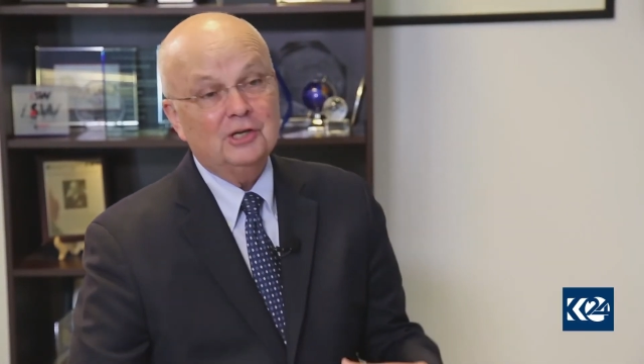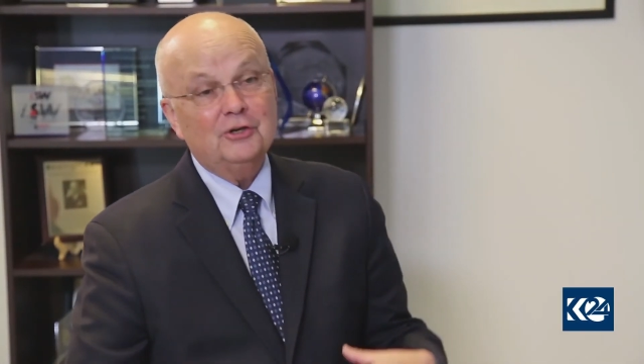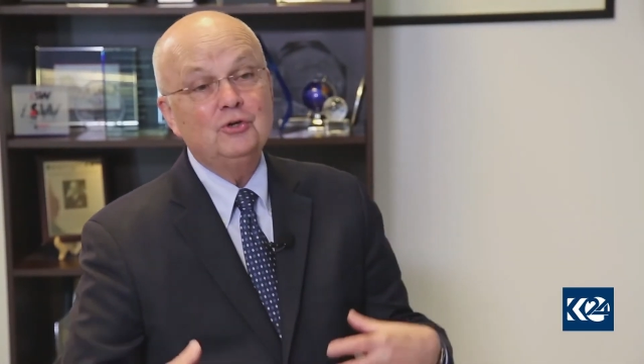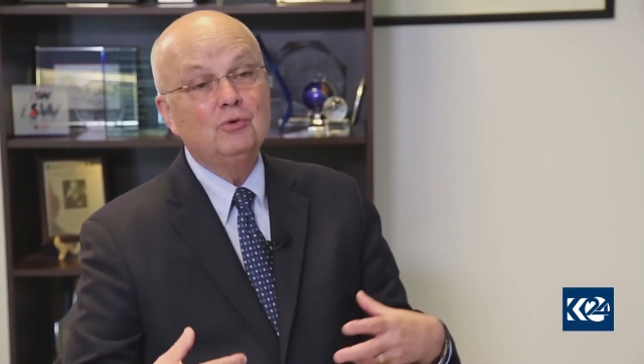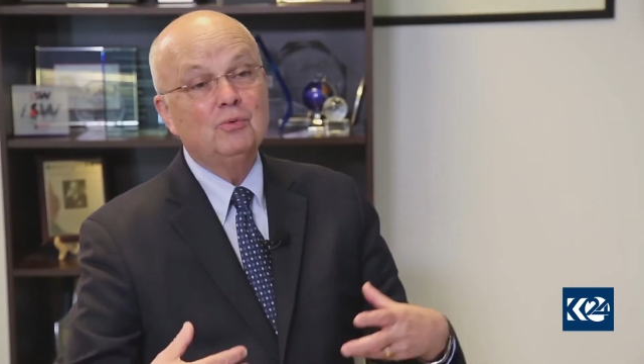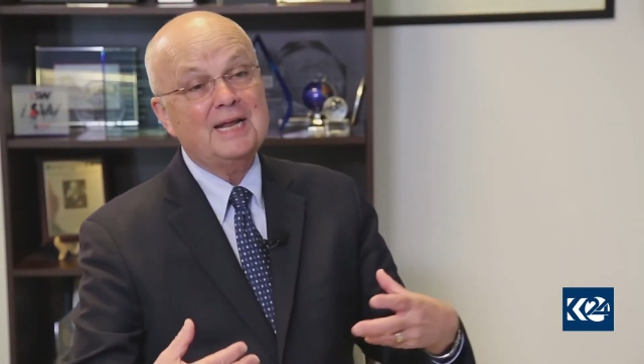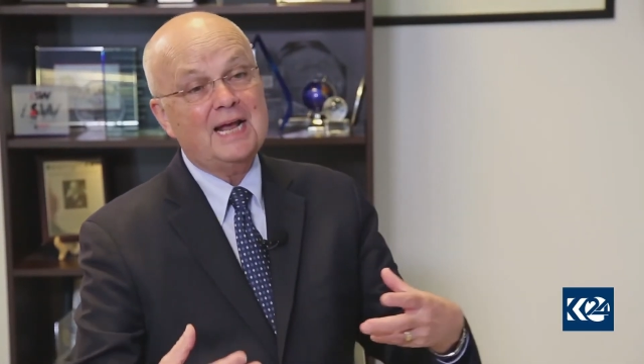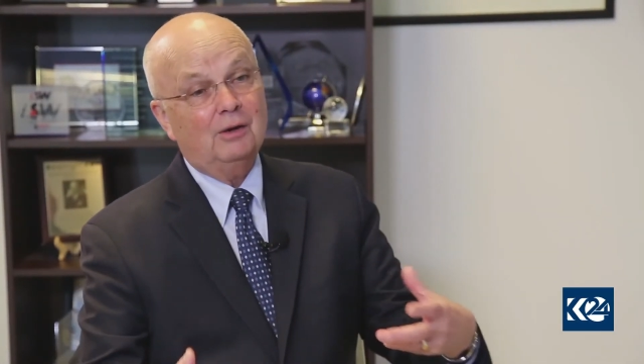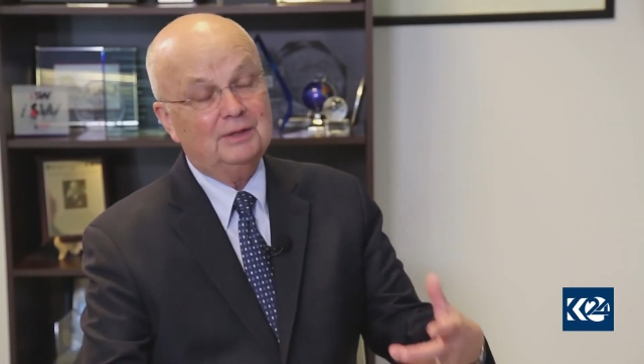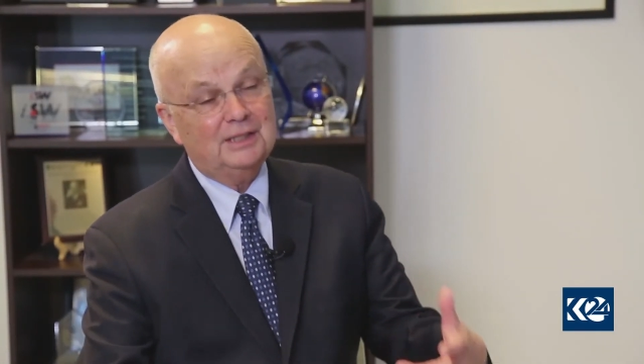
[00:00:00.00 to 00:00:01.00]
New
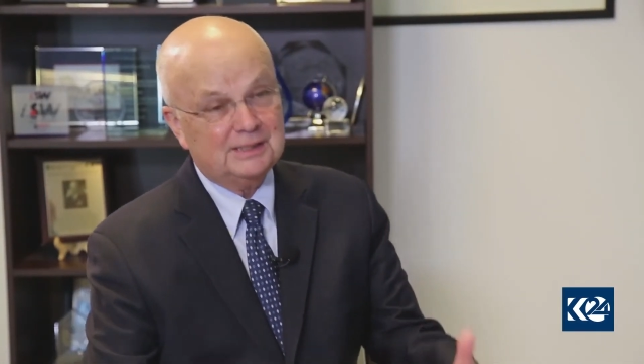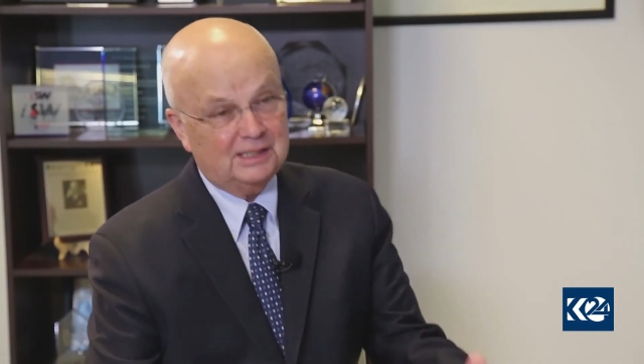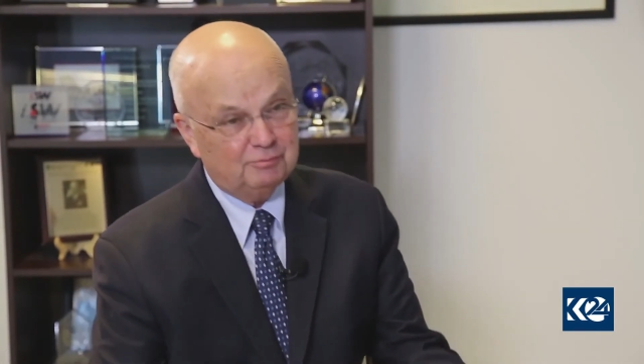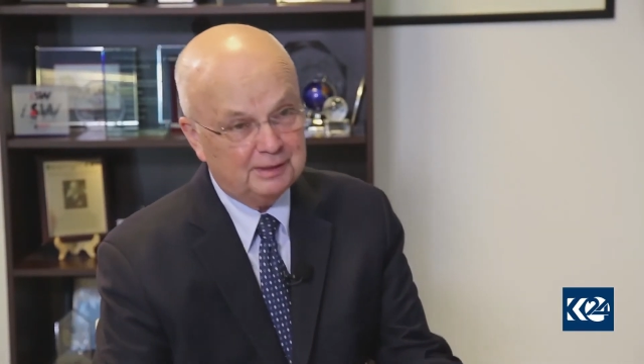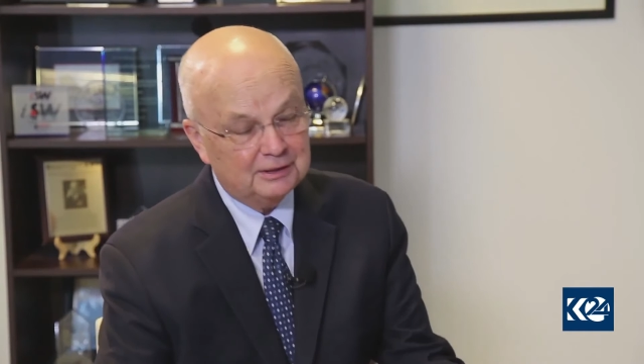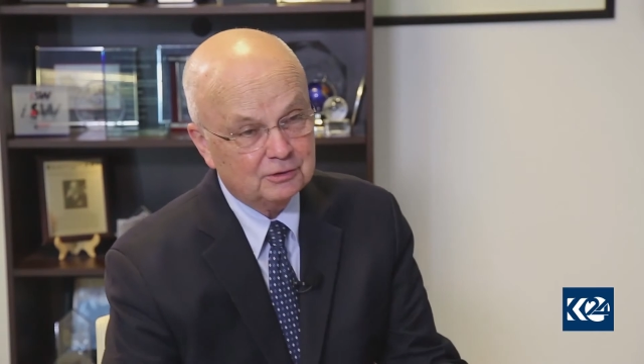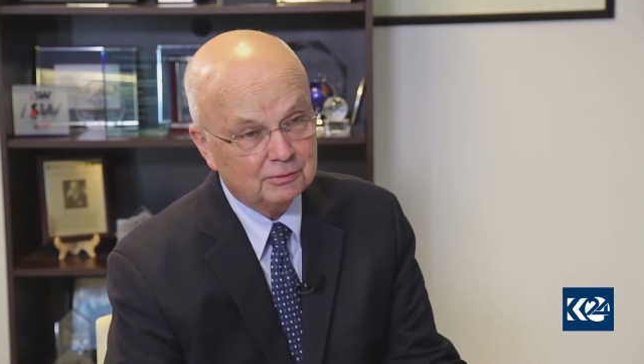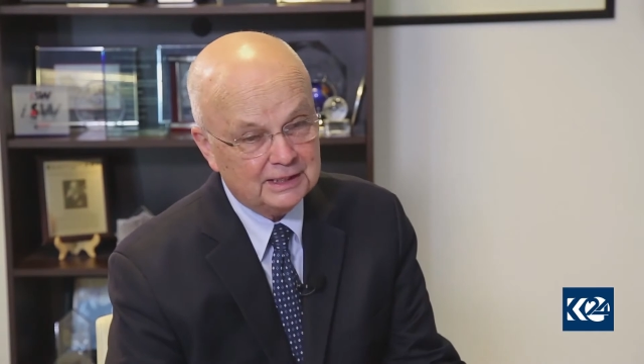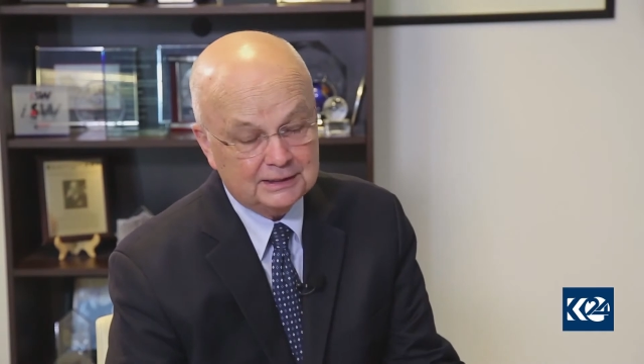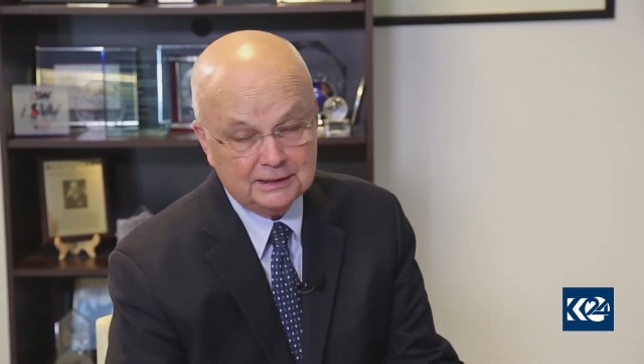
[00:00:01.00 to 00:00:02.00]
realities have been
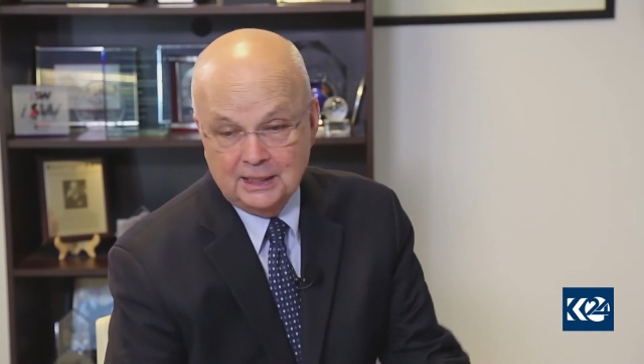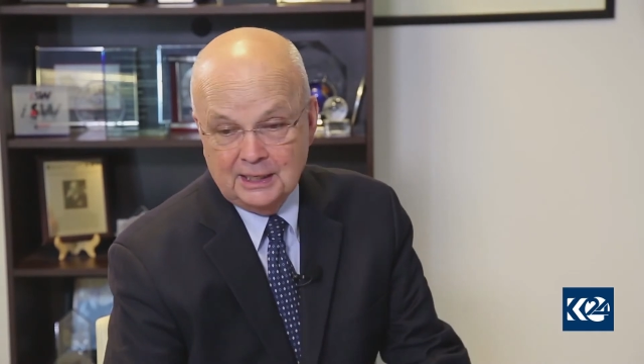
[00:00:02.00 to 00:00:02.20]
created.